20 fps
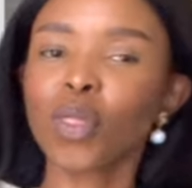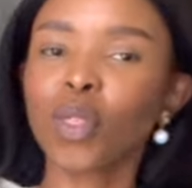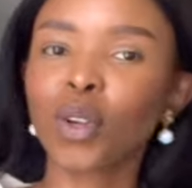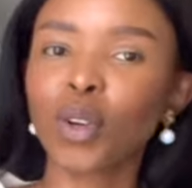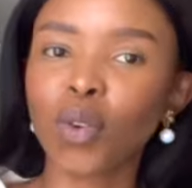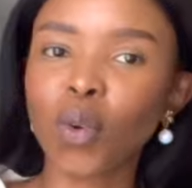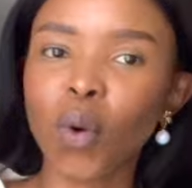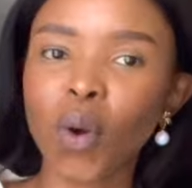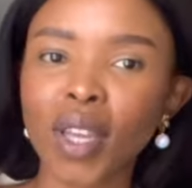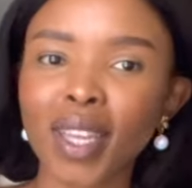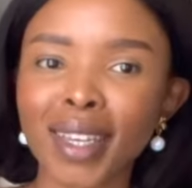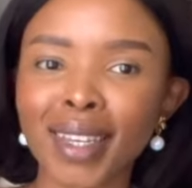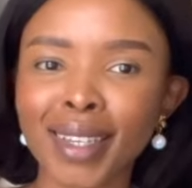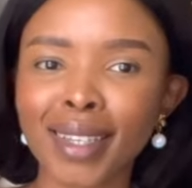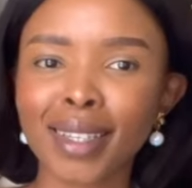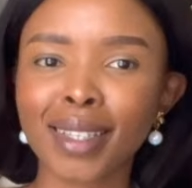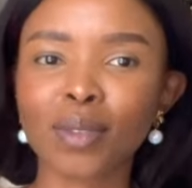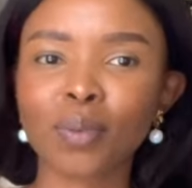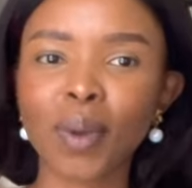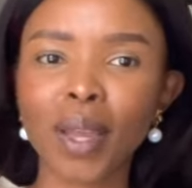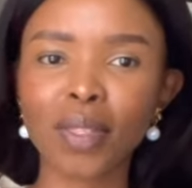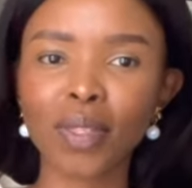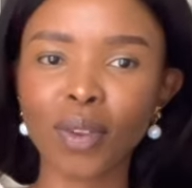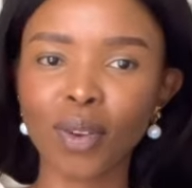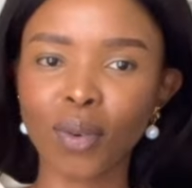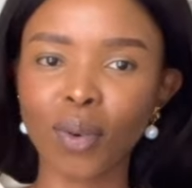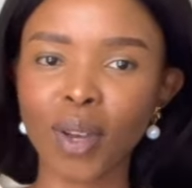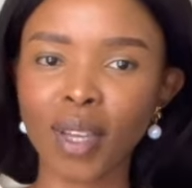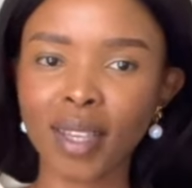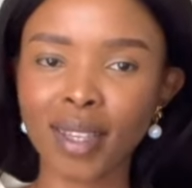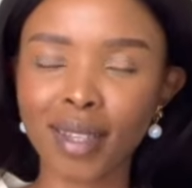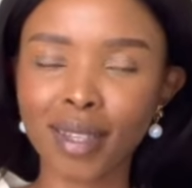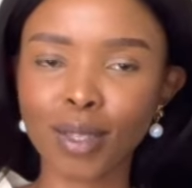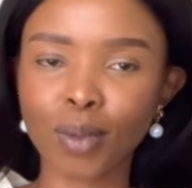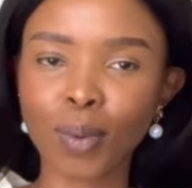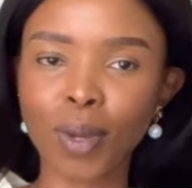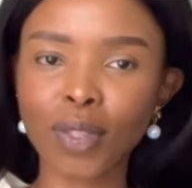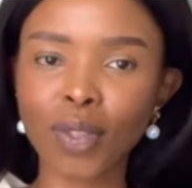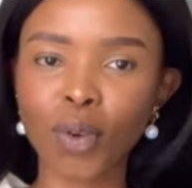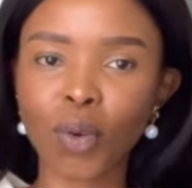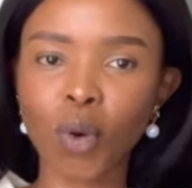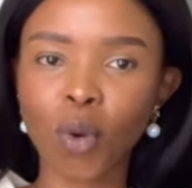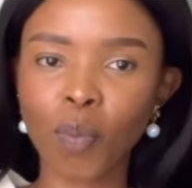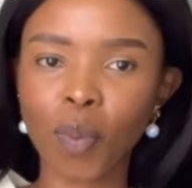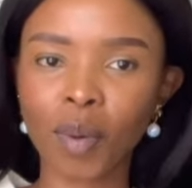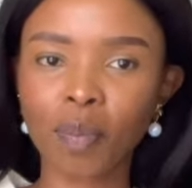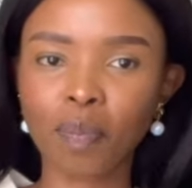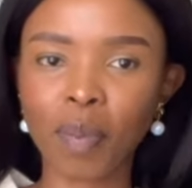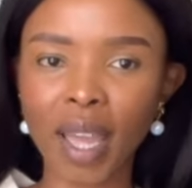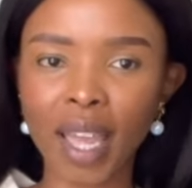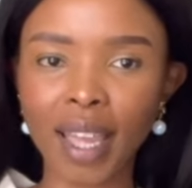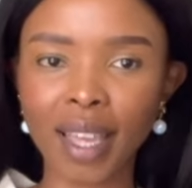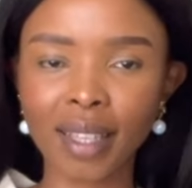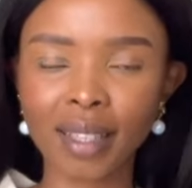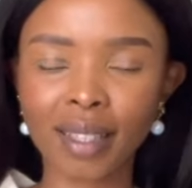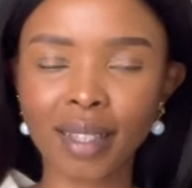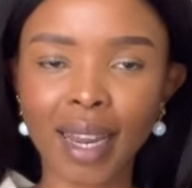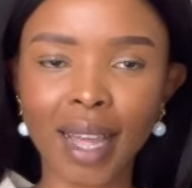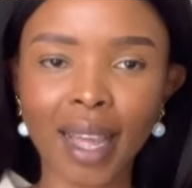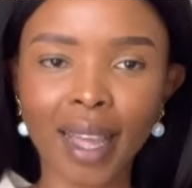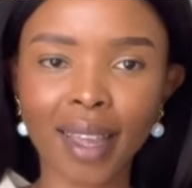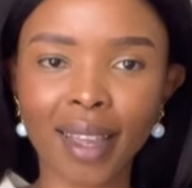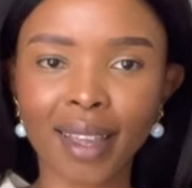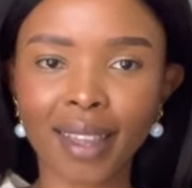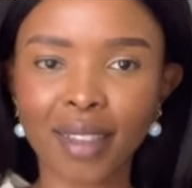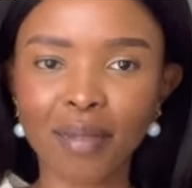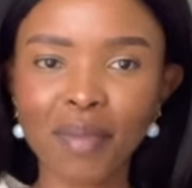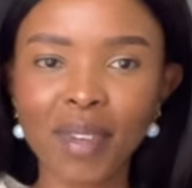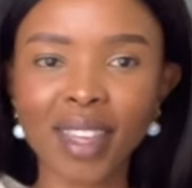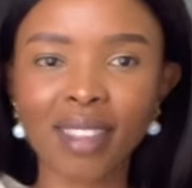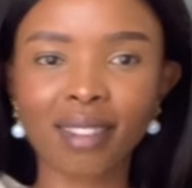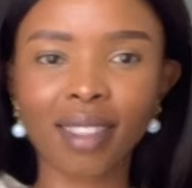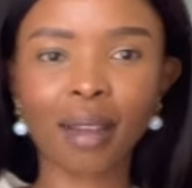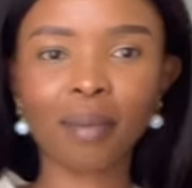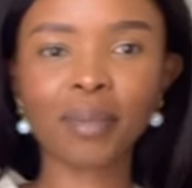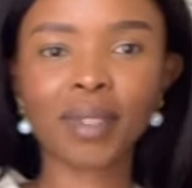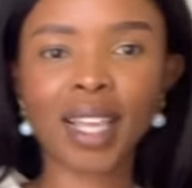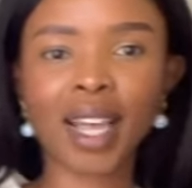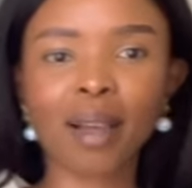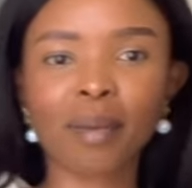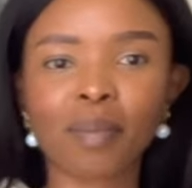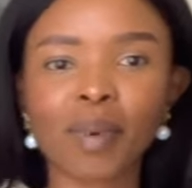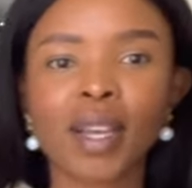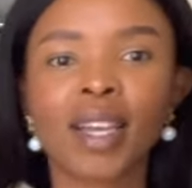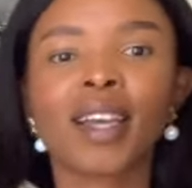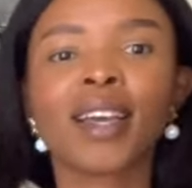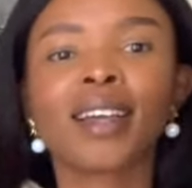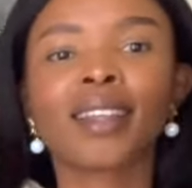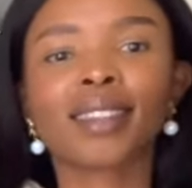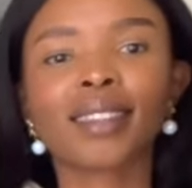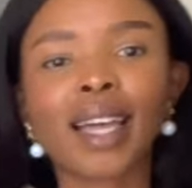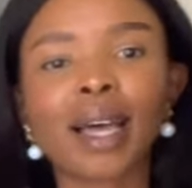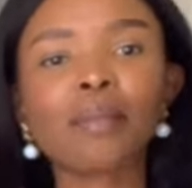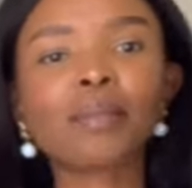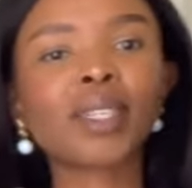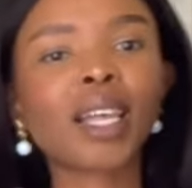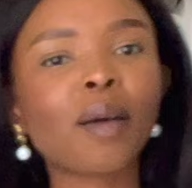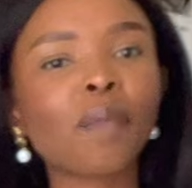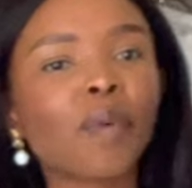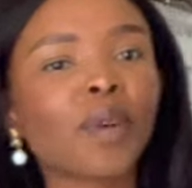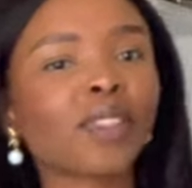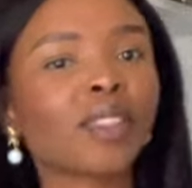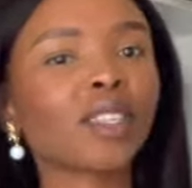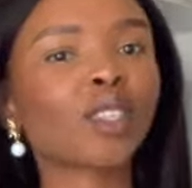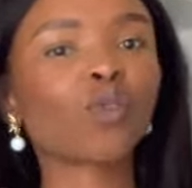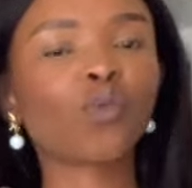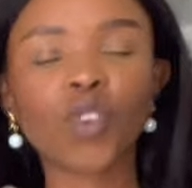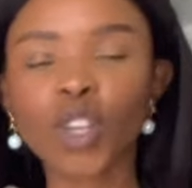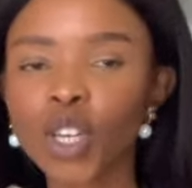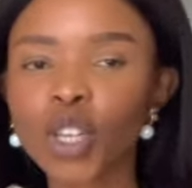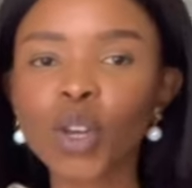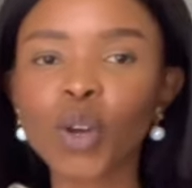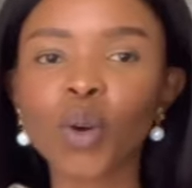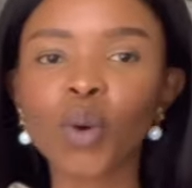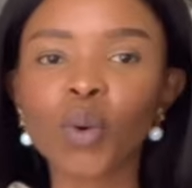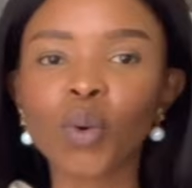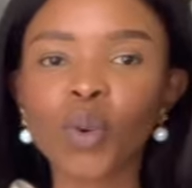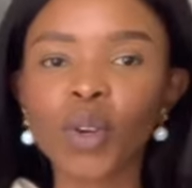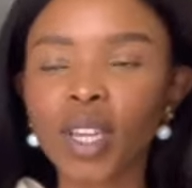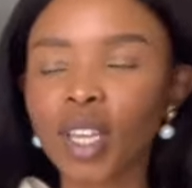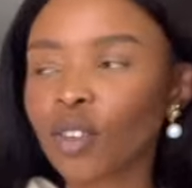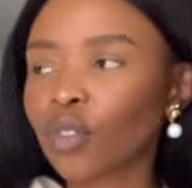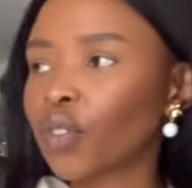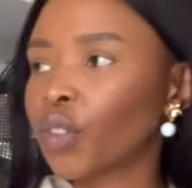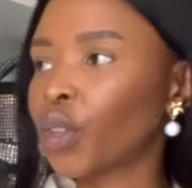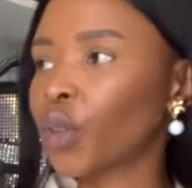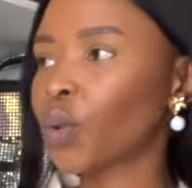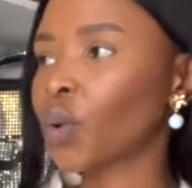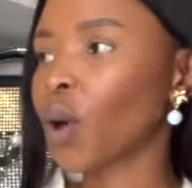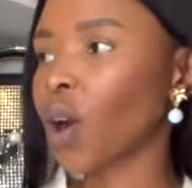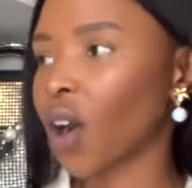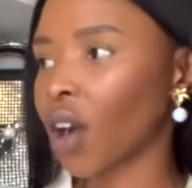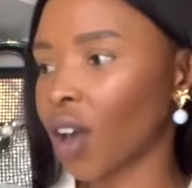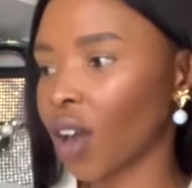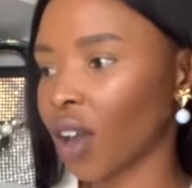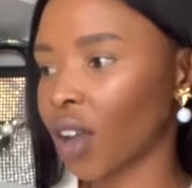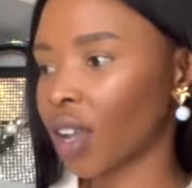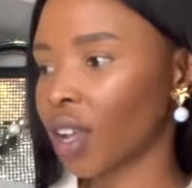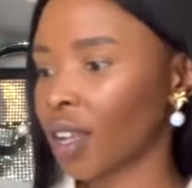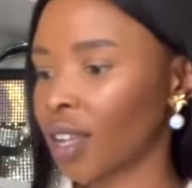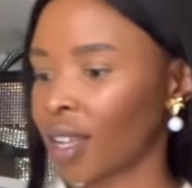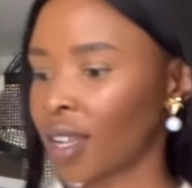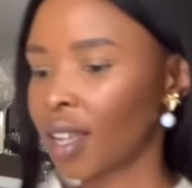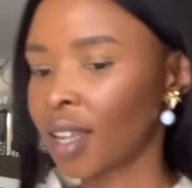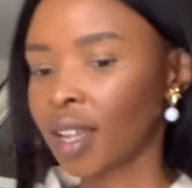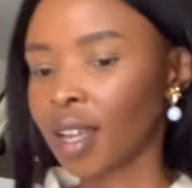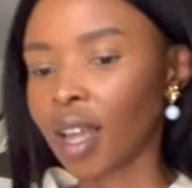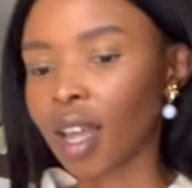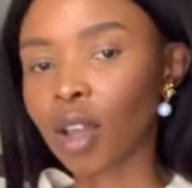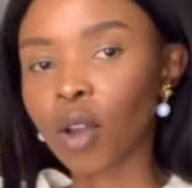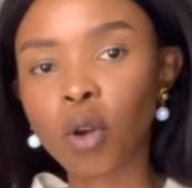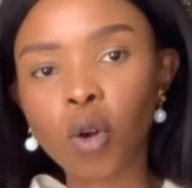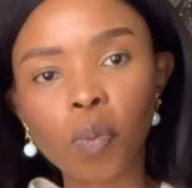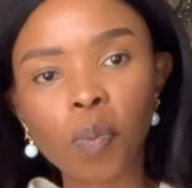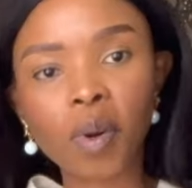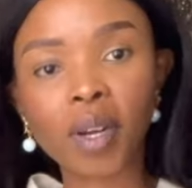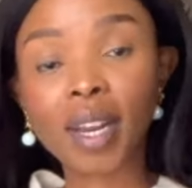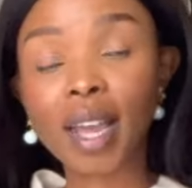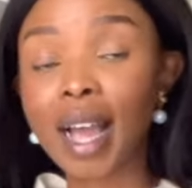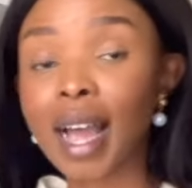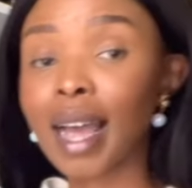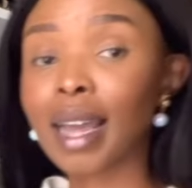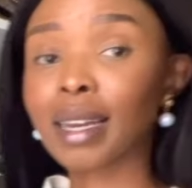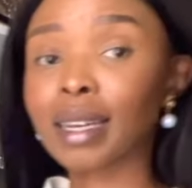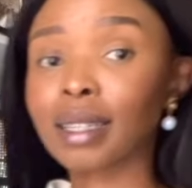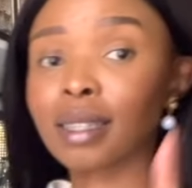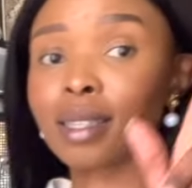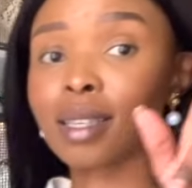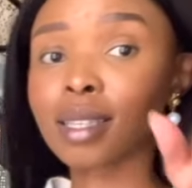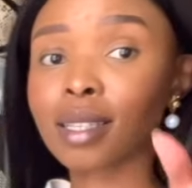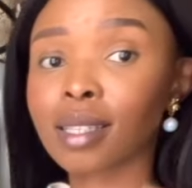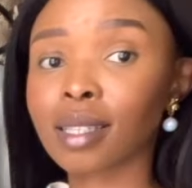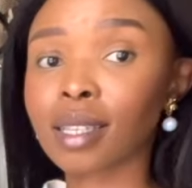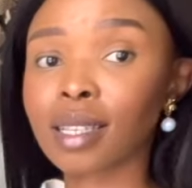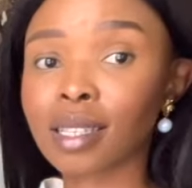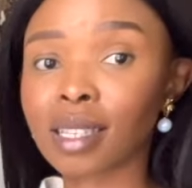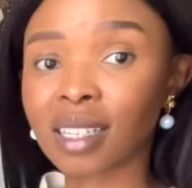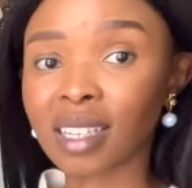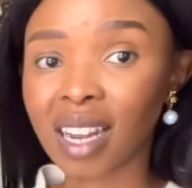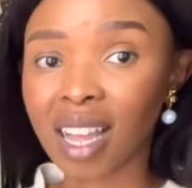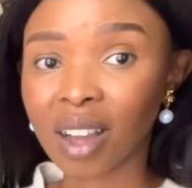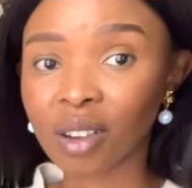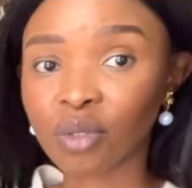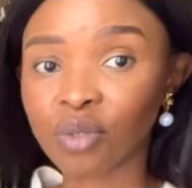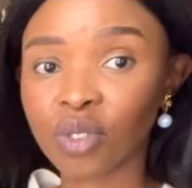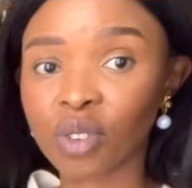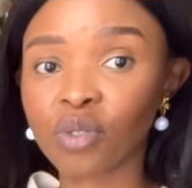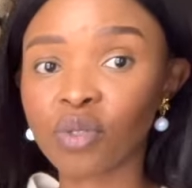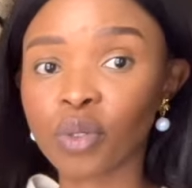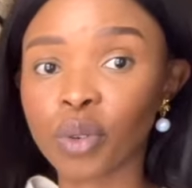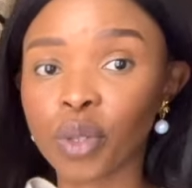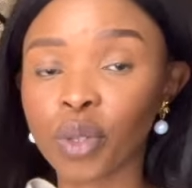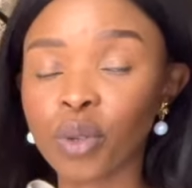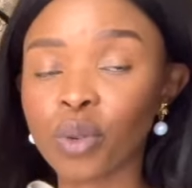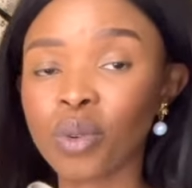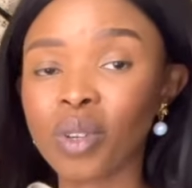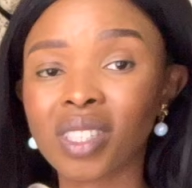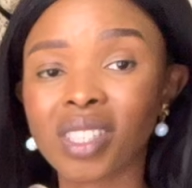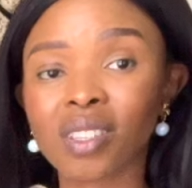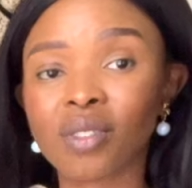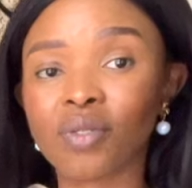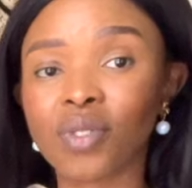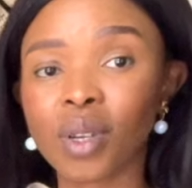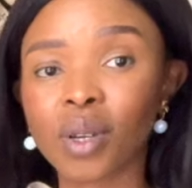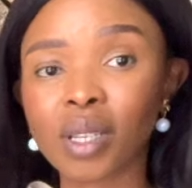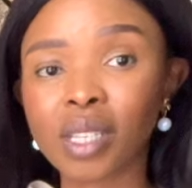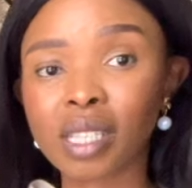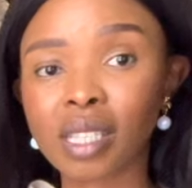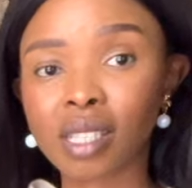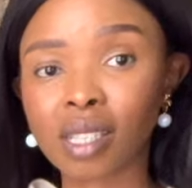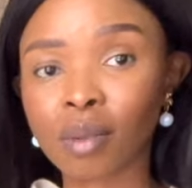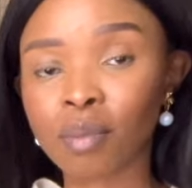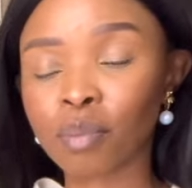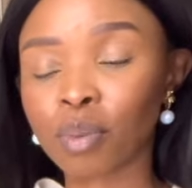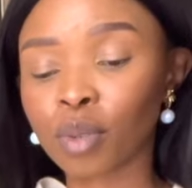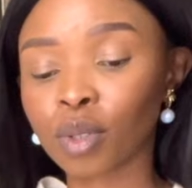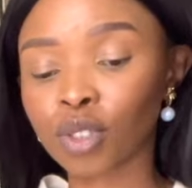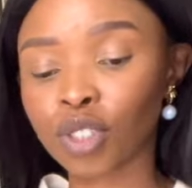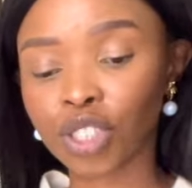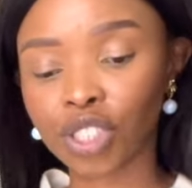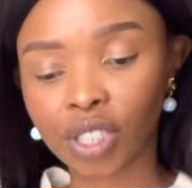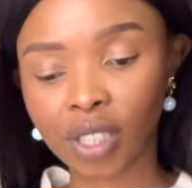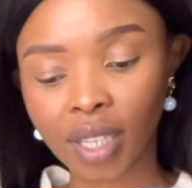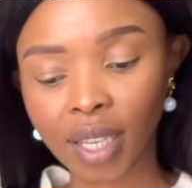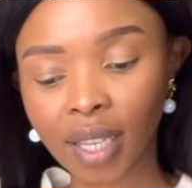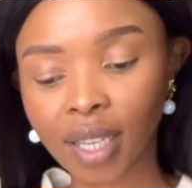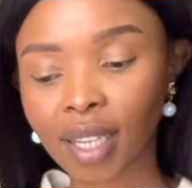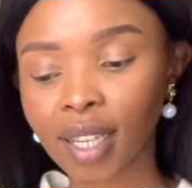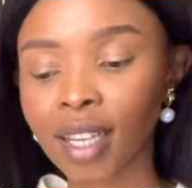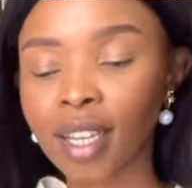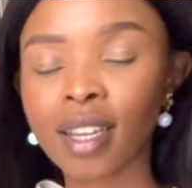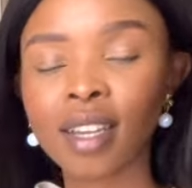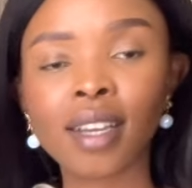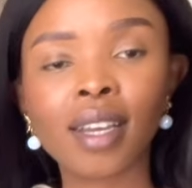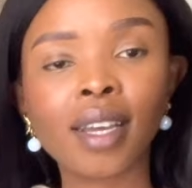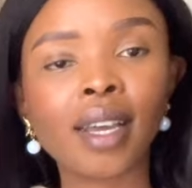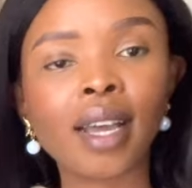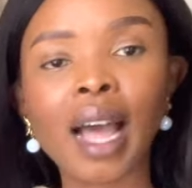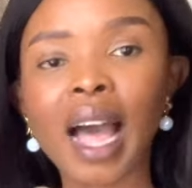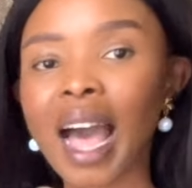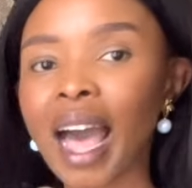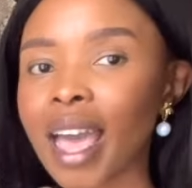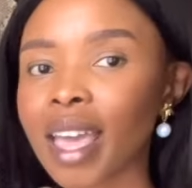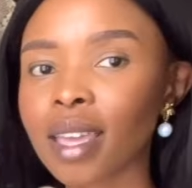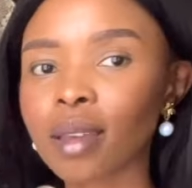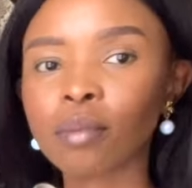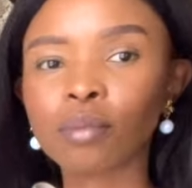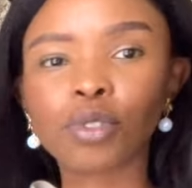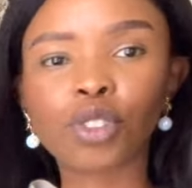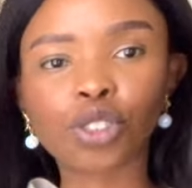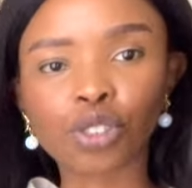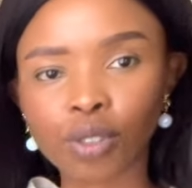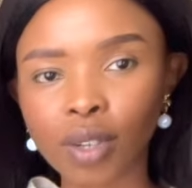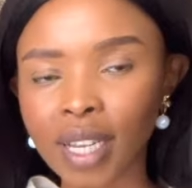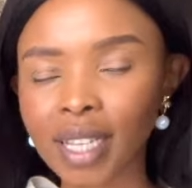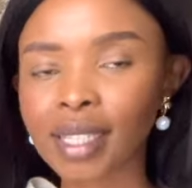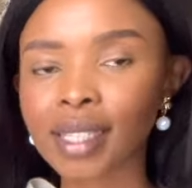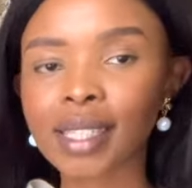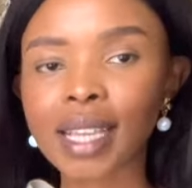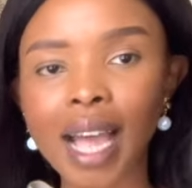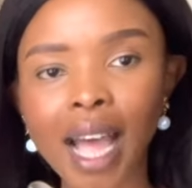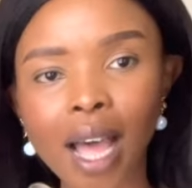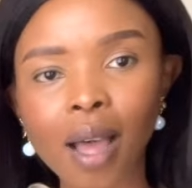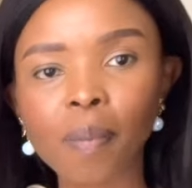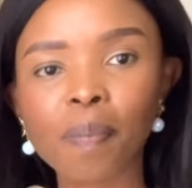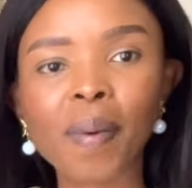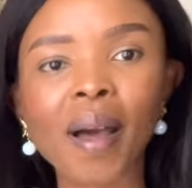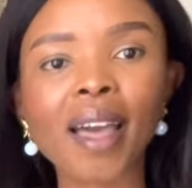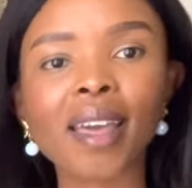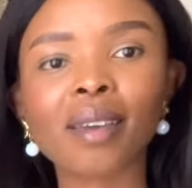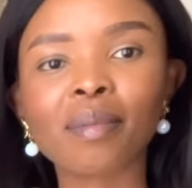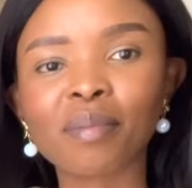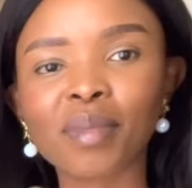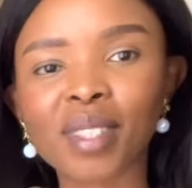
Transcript: the lawyers, we're the lawyers, we're the corporate base, like, give me a thumbs up. Thumbs up on this video if you are a corporate hun. This is an outfit for you. It's a very simple, chic. I am dressed up. I am